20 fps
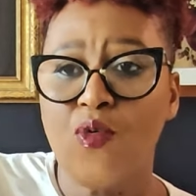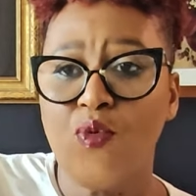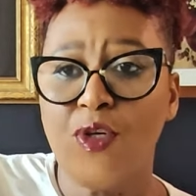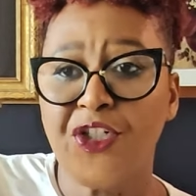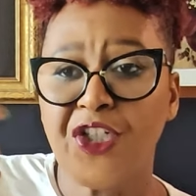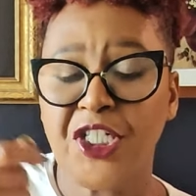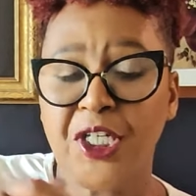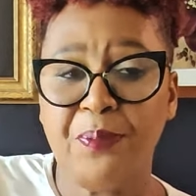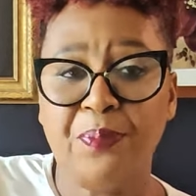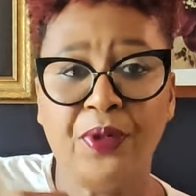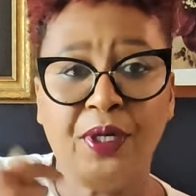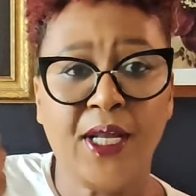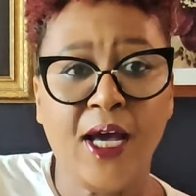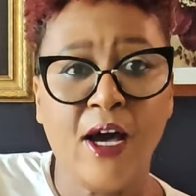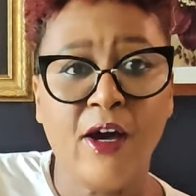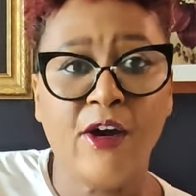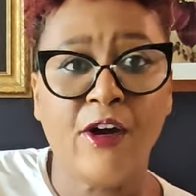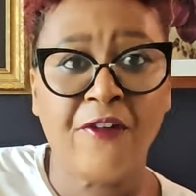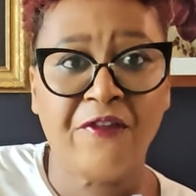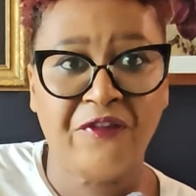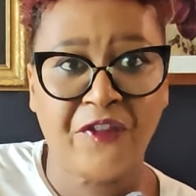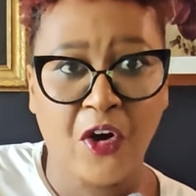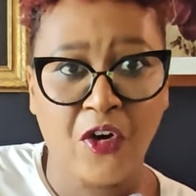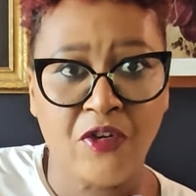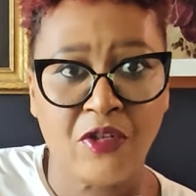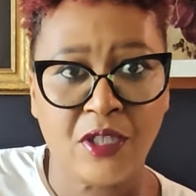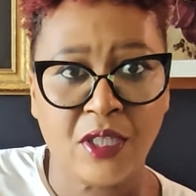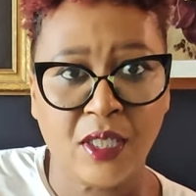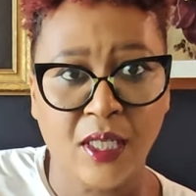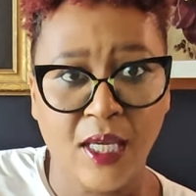when she put out her
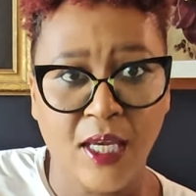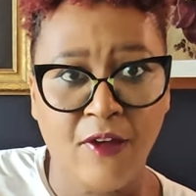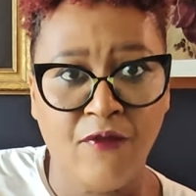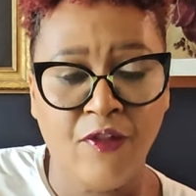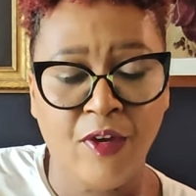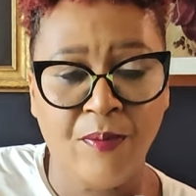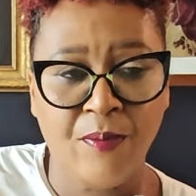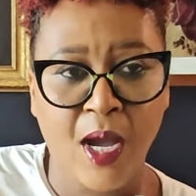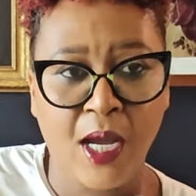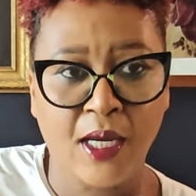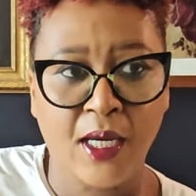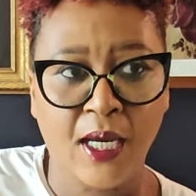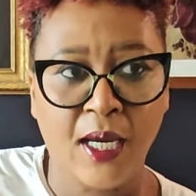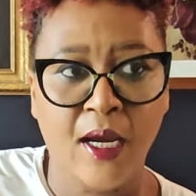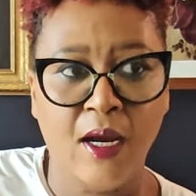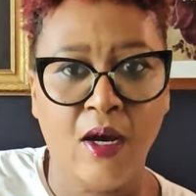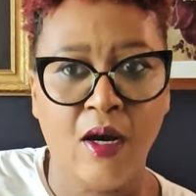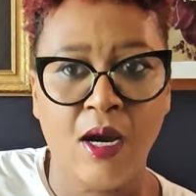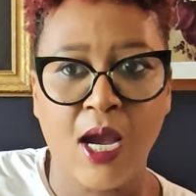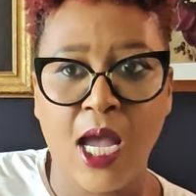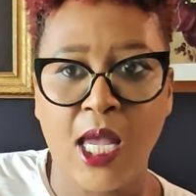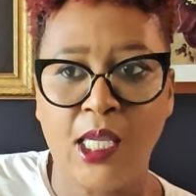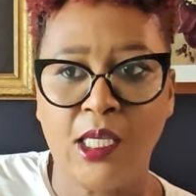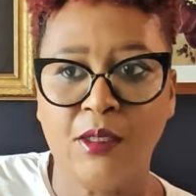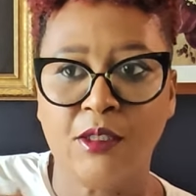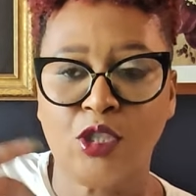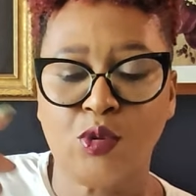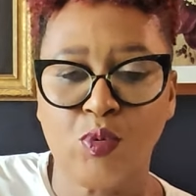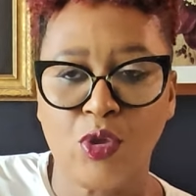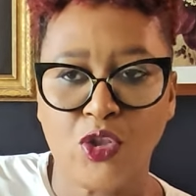first leaf in my care, I
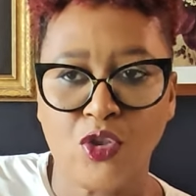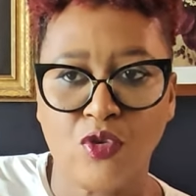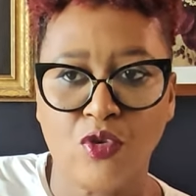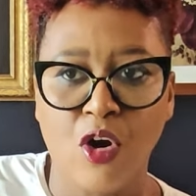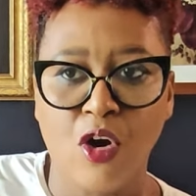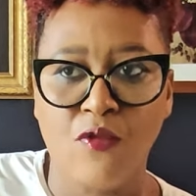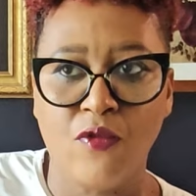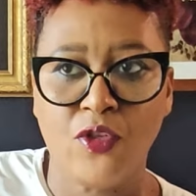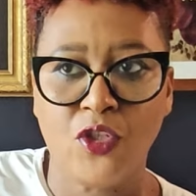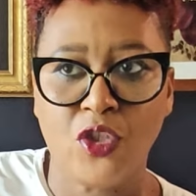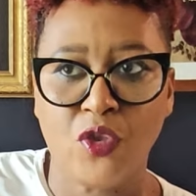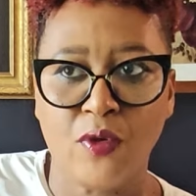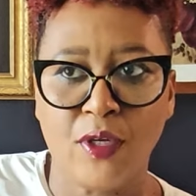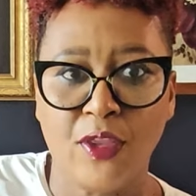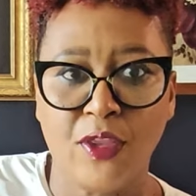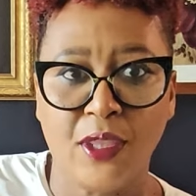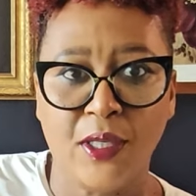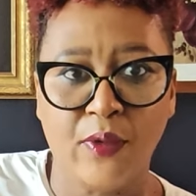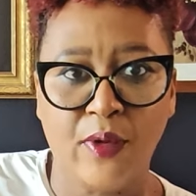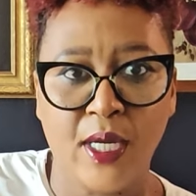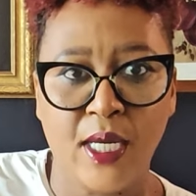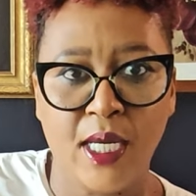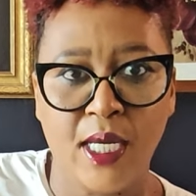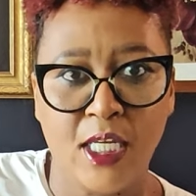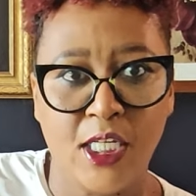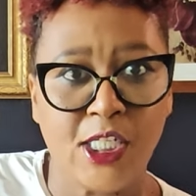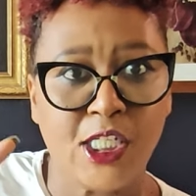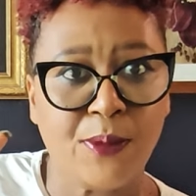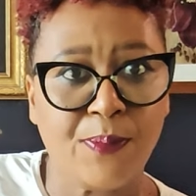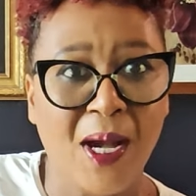switched her over to a
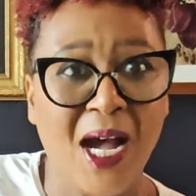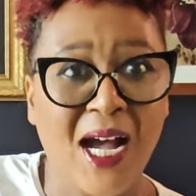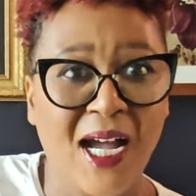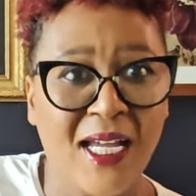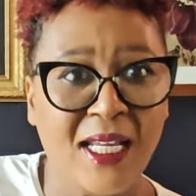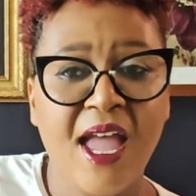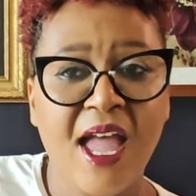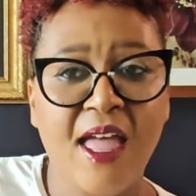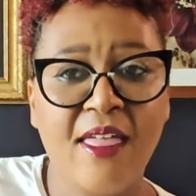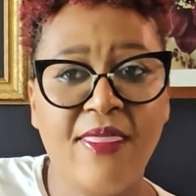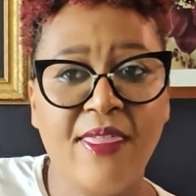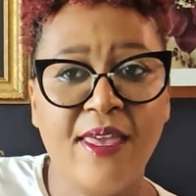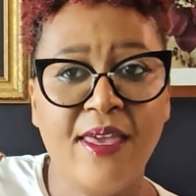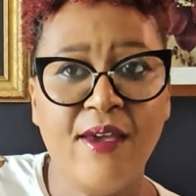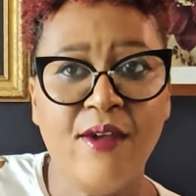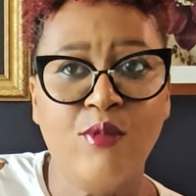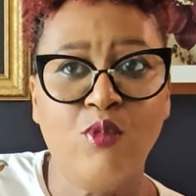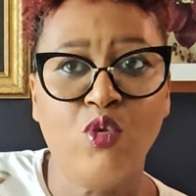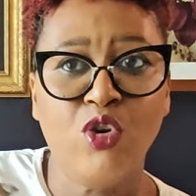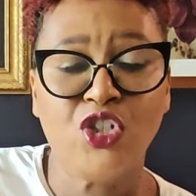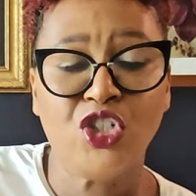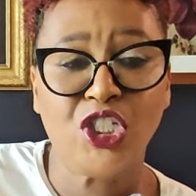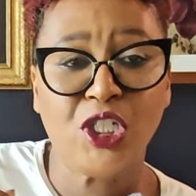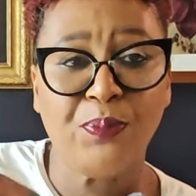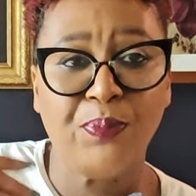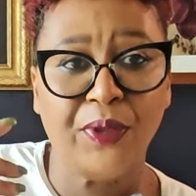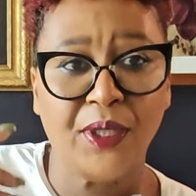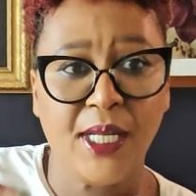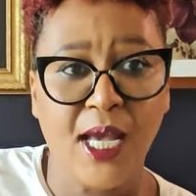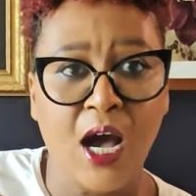3-inch pot. And then once she
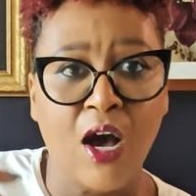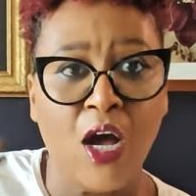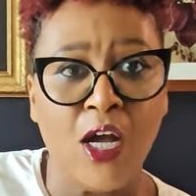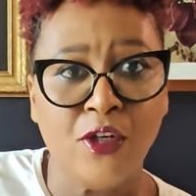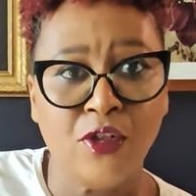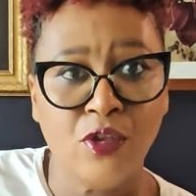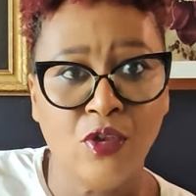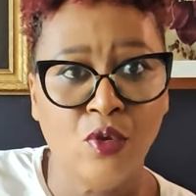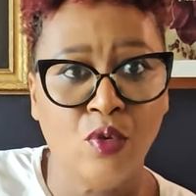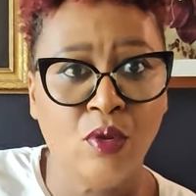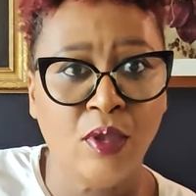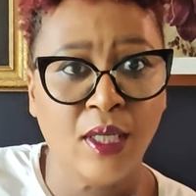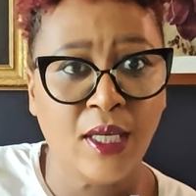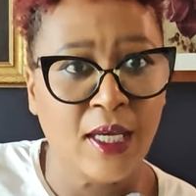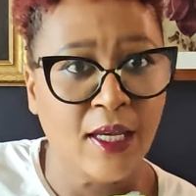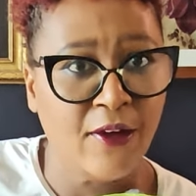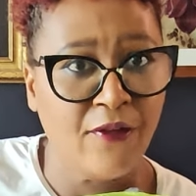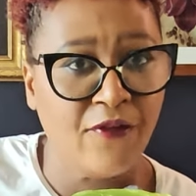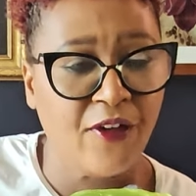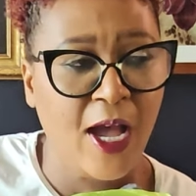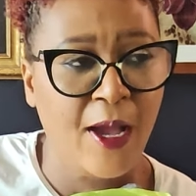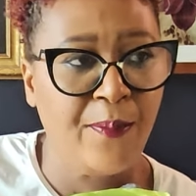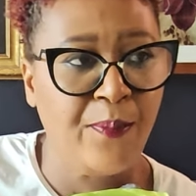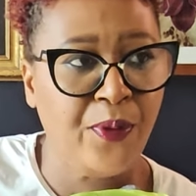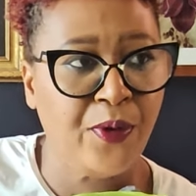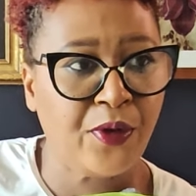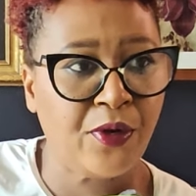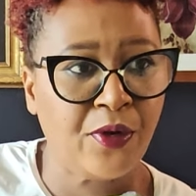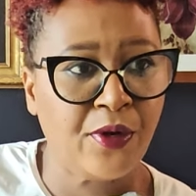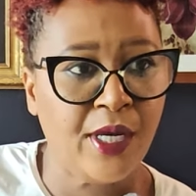put out a new leaf, I
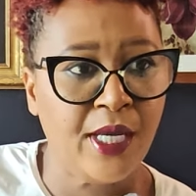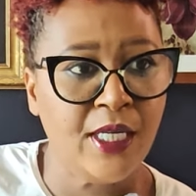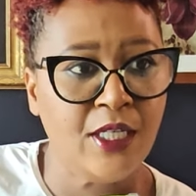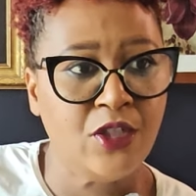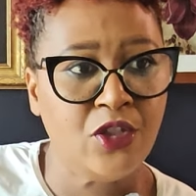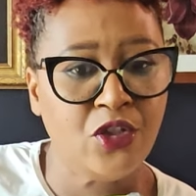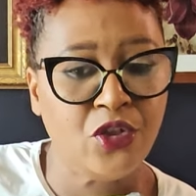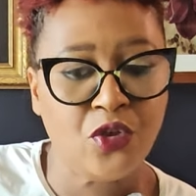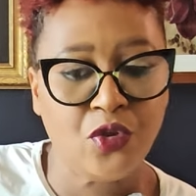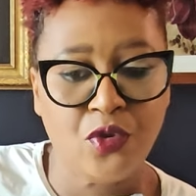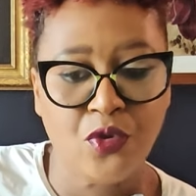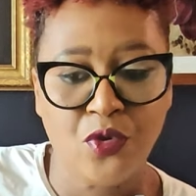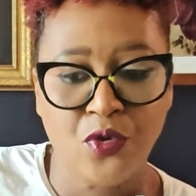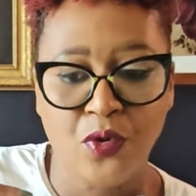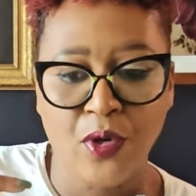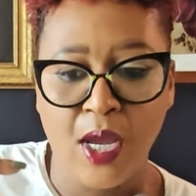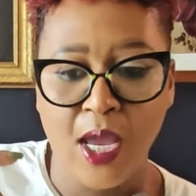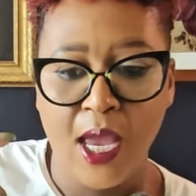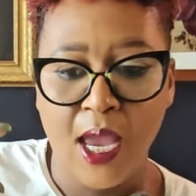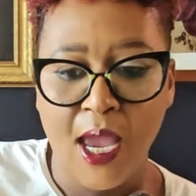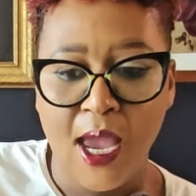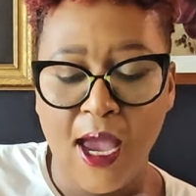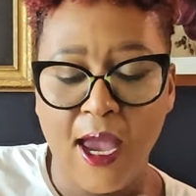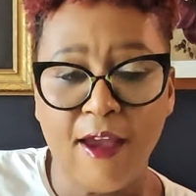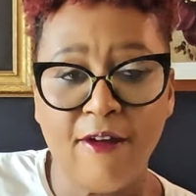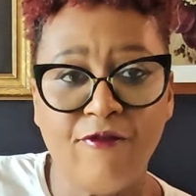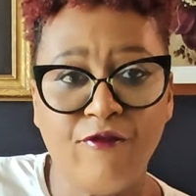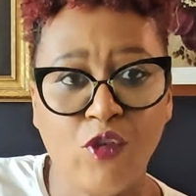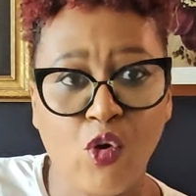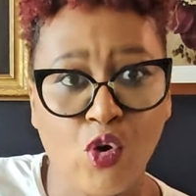put her into a
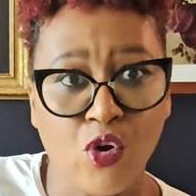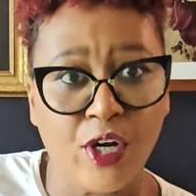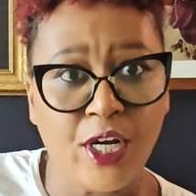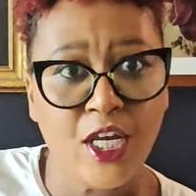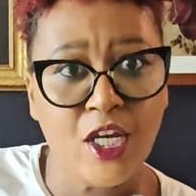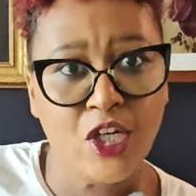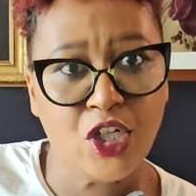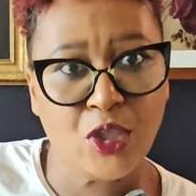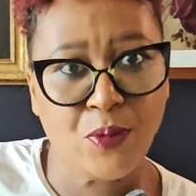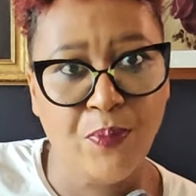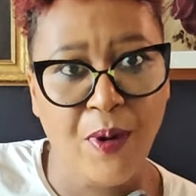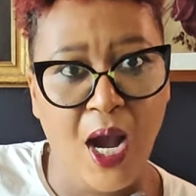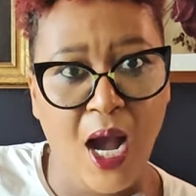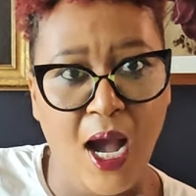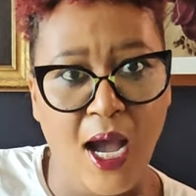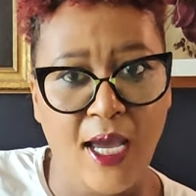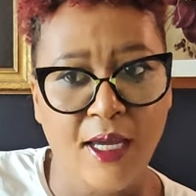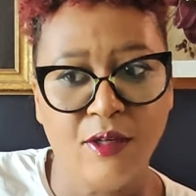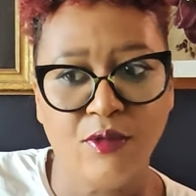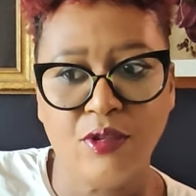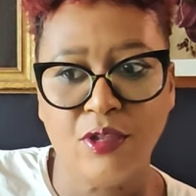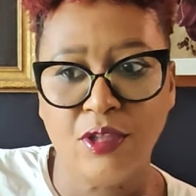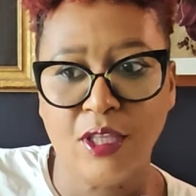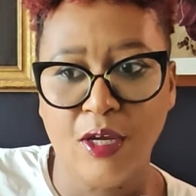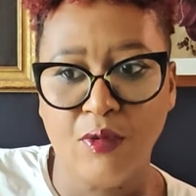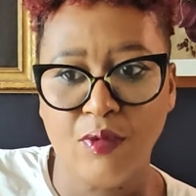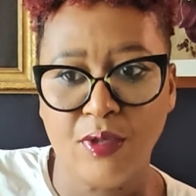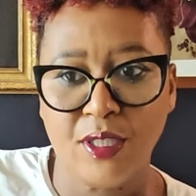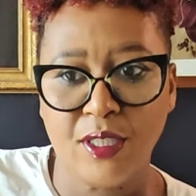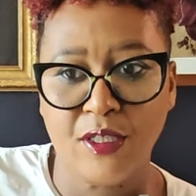4-inch pot
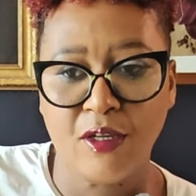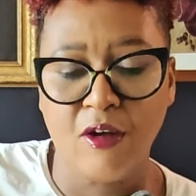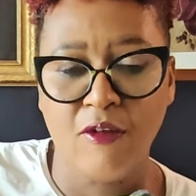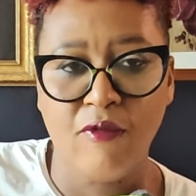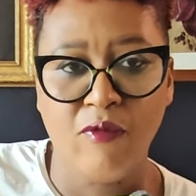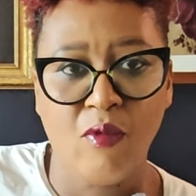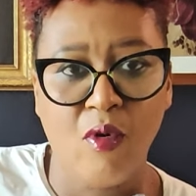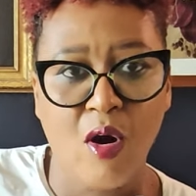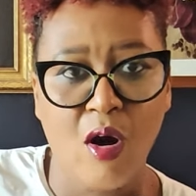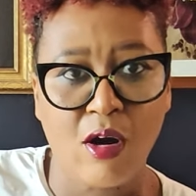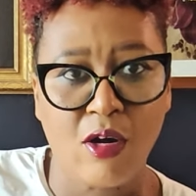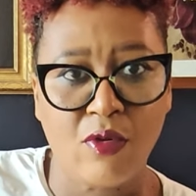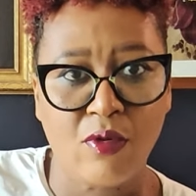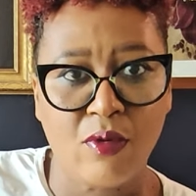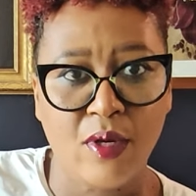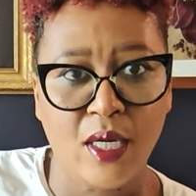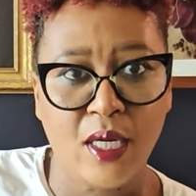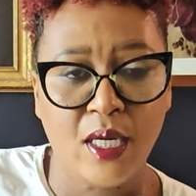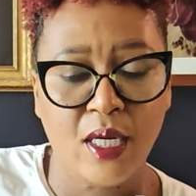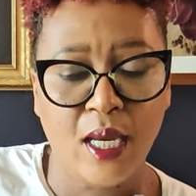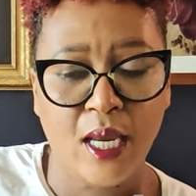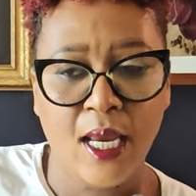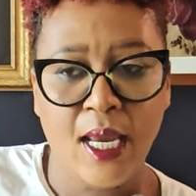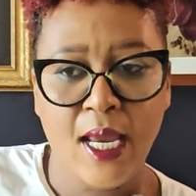that was self-watering.